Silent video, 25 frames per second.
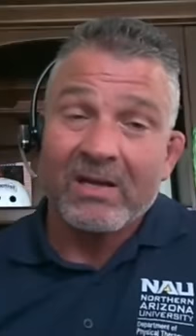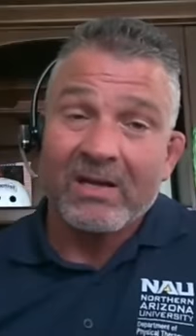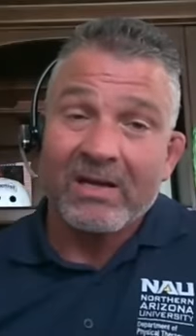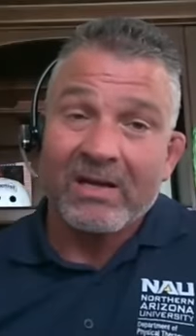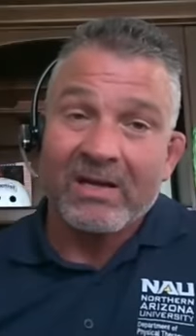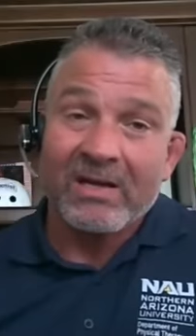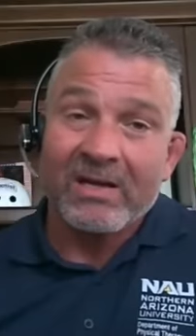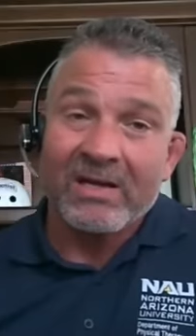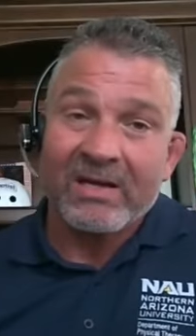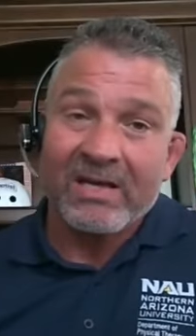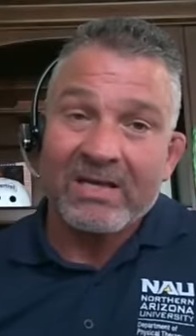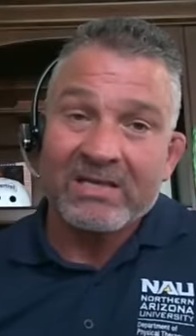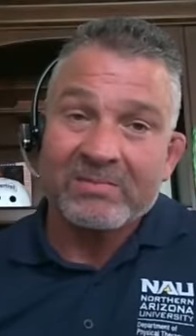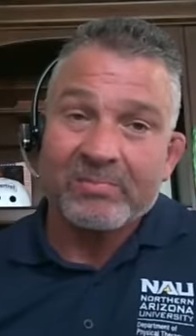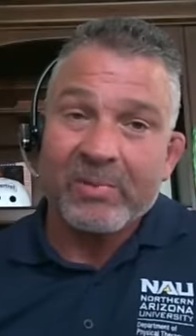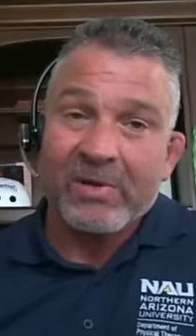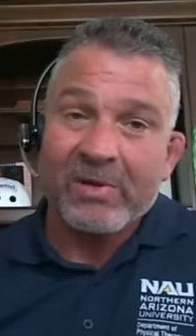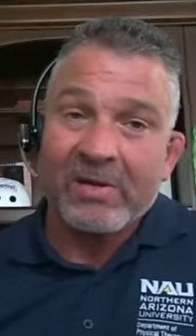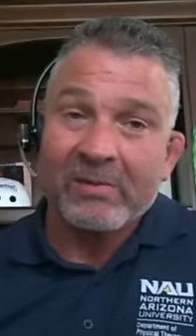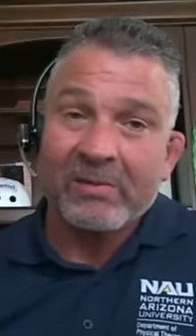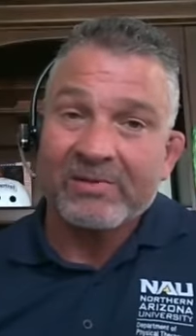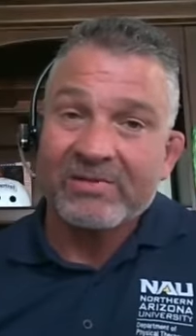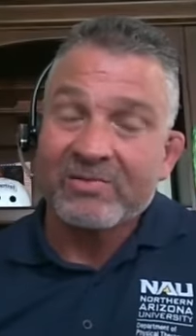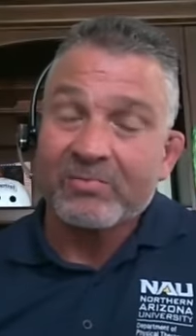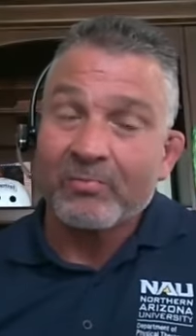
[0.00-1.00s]
uh, has
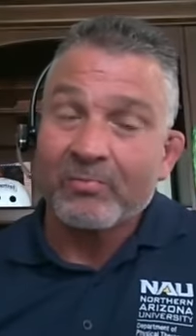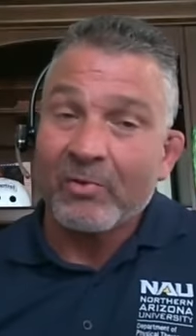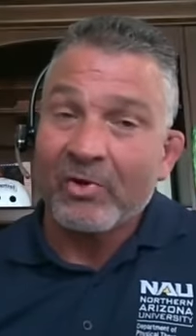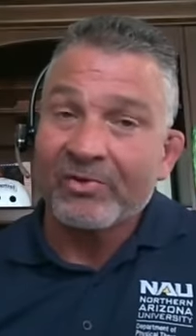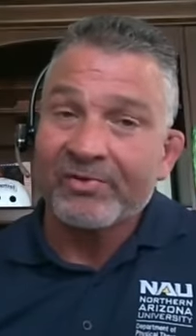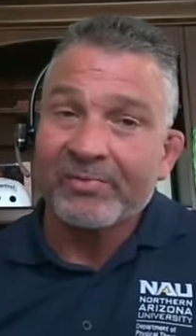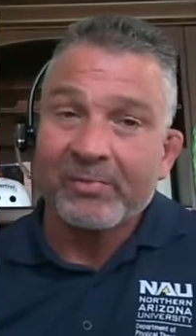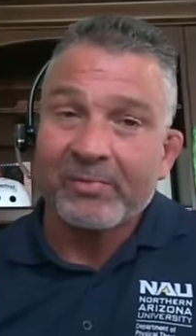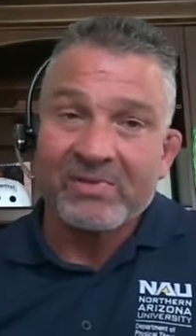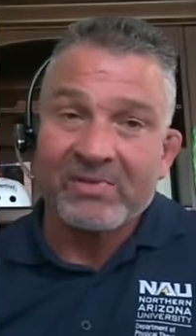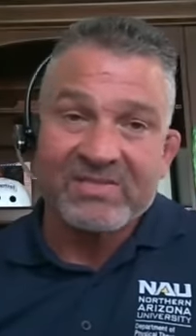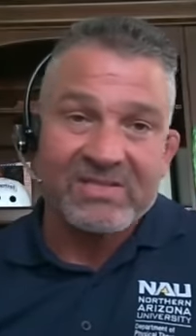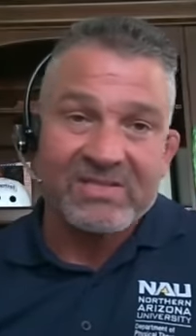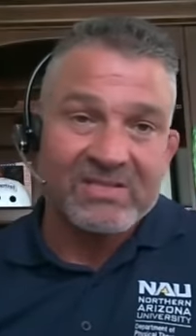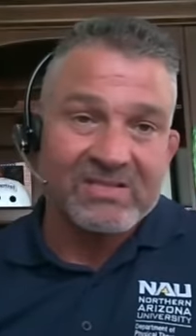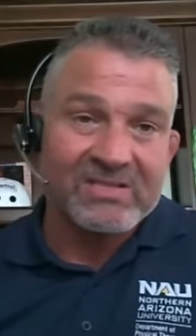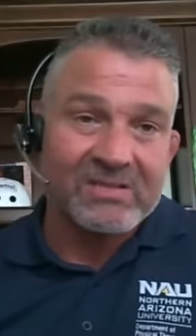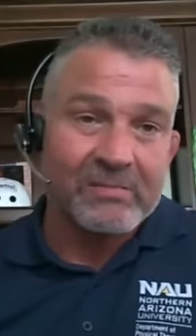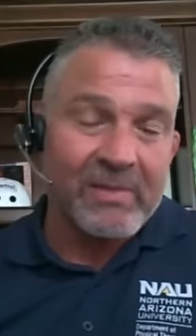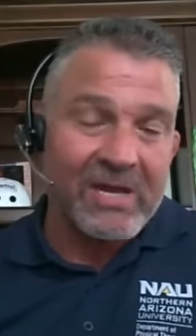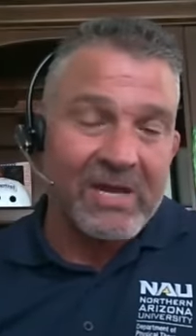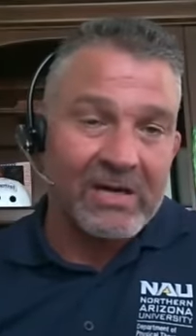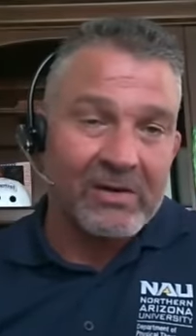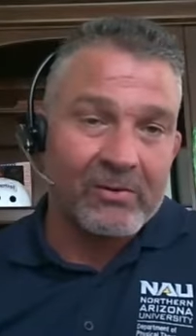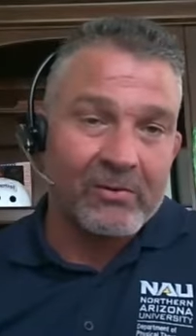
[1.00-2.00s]
published multiple
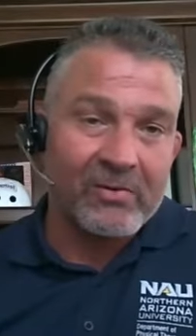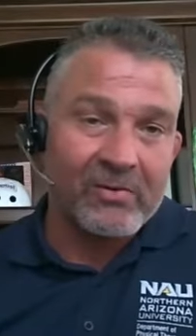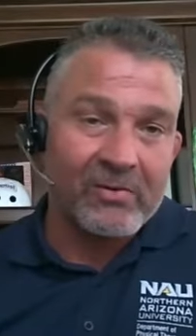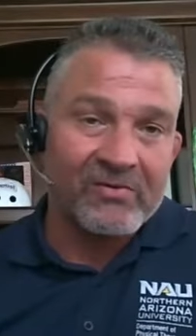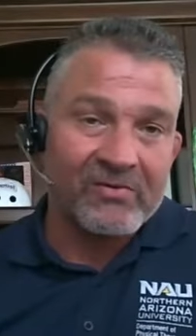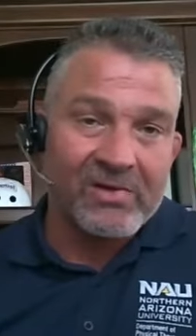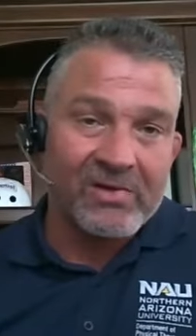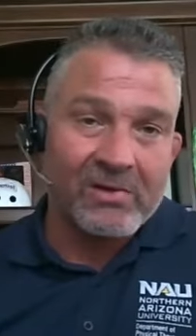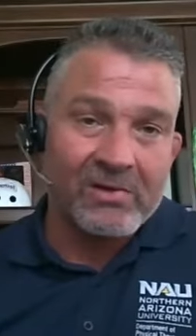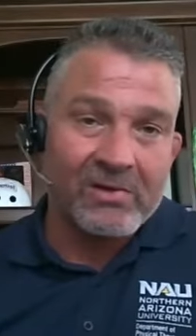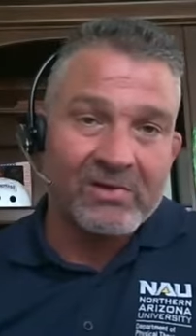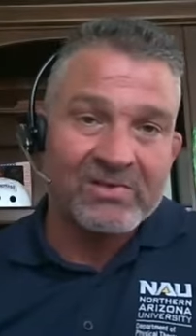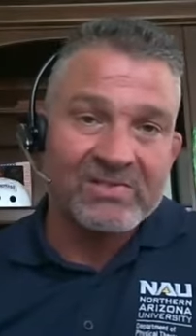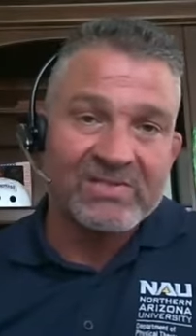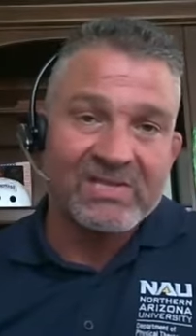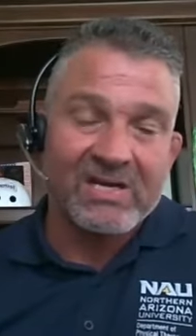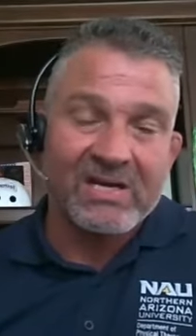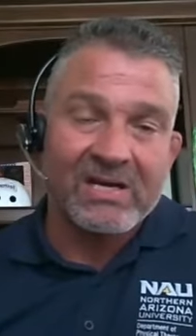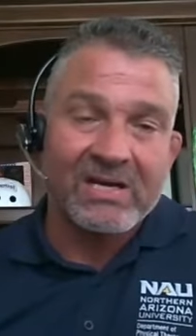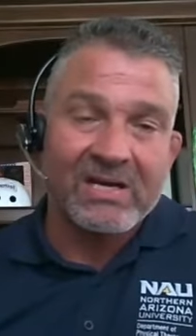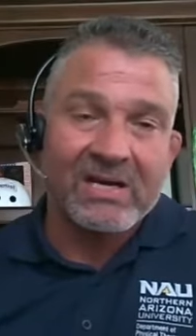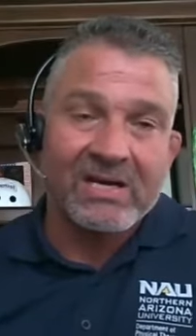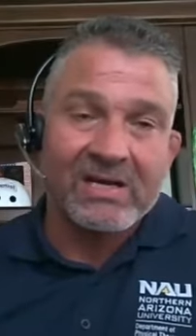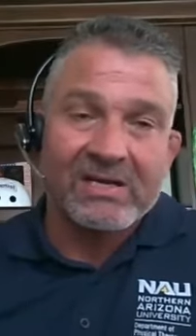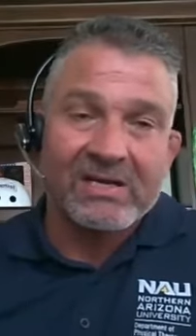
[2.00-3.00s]
systematic reviews
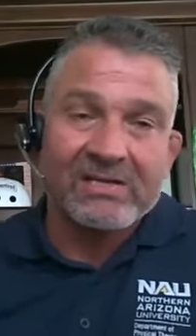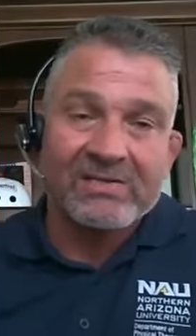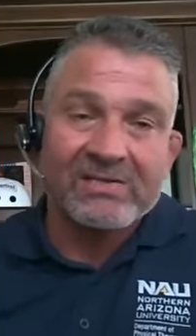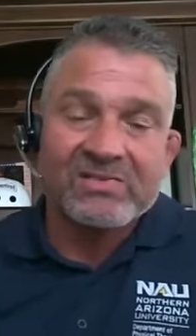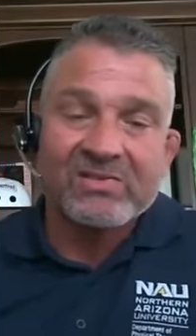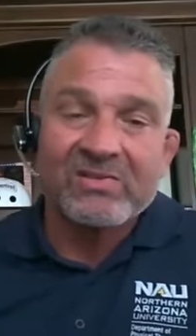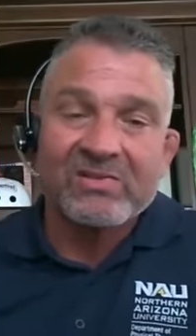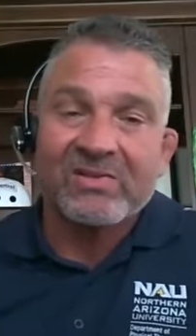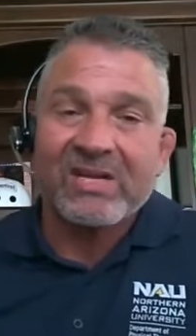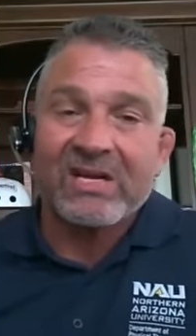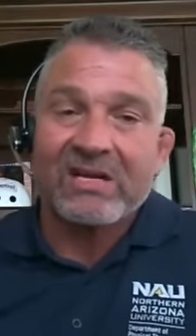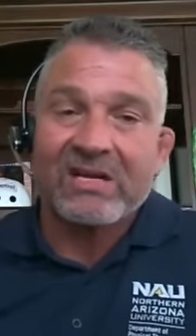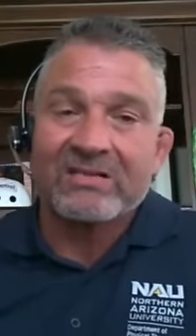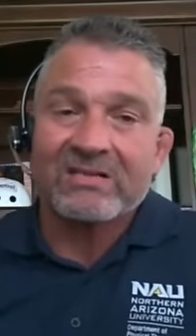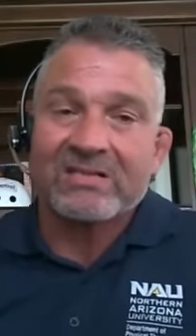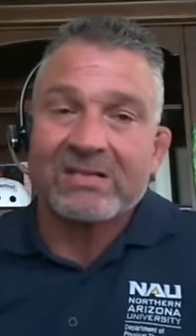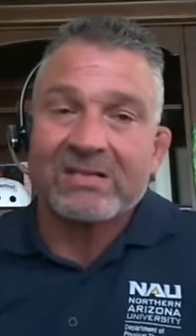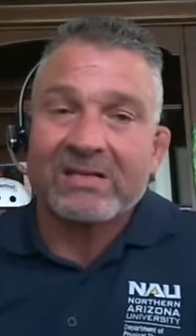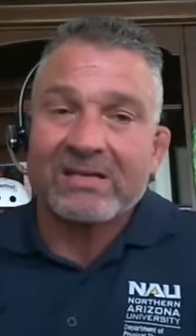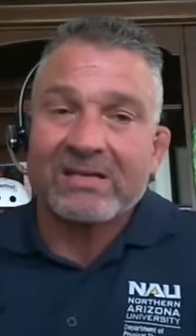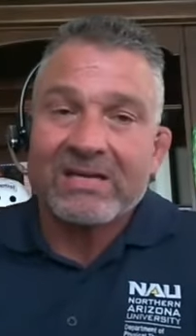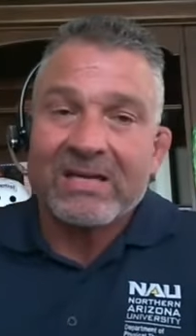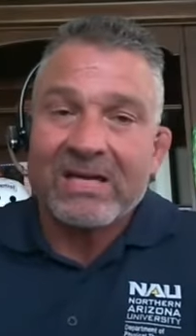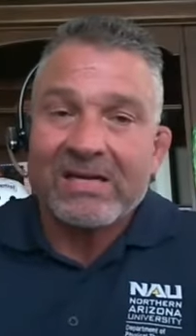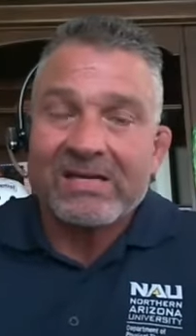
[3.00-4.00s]
uh, in
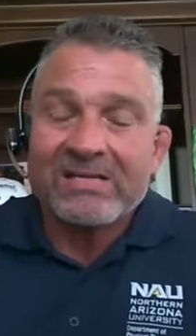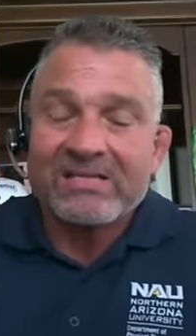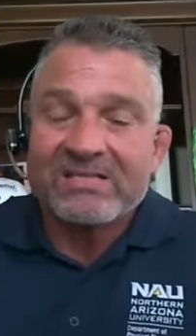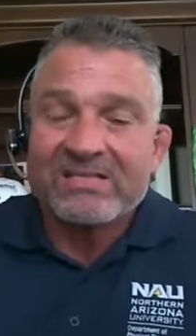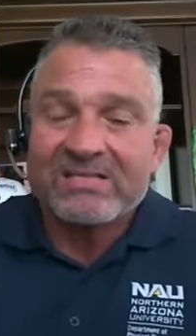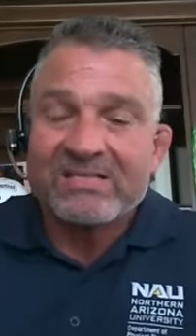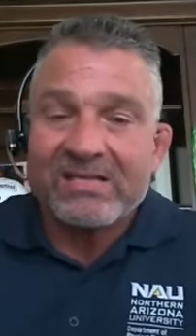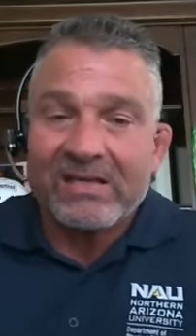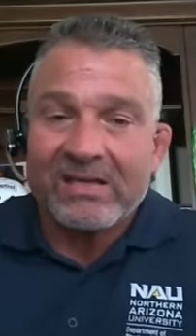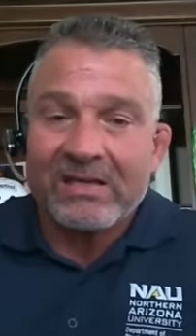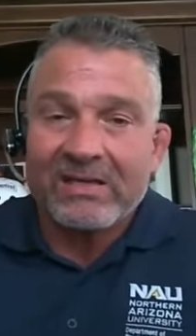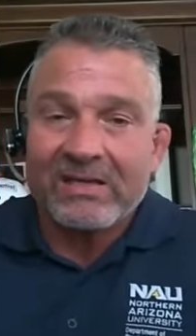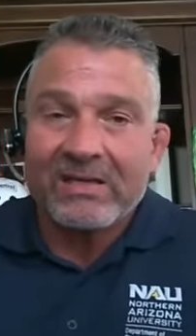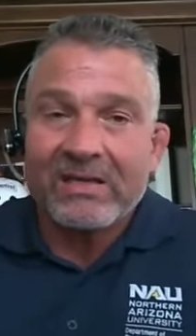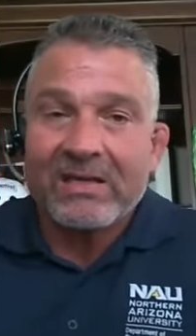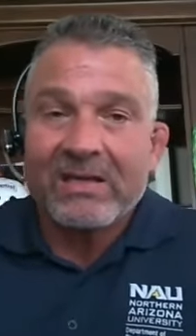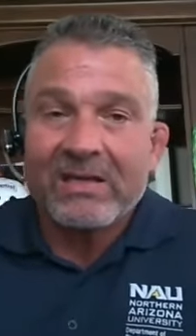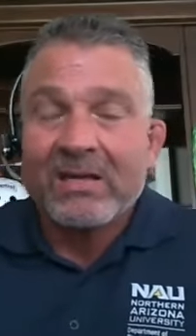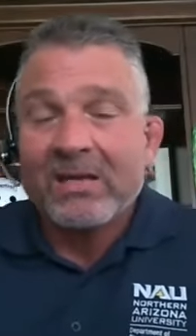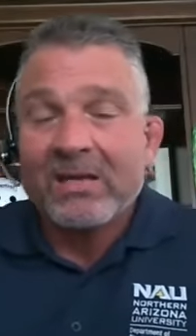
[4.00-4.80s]
2019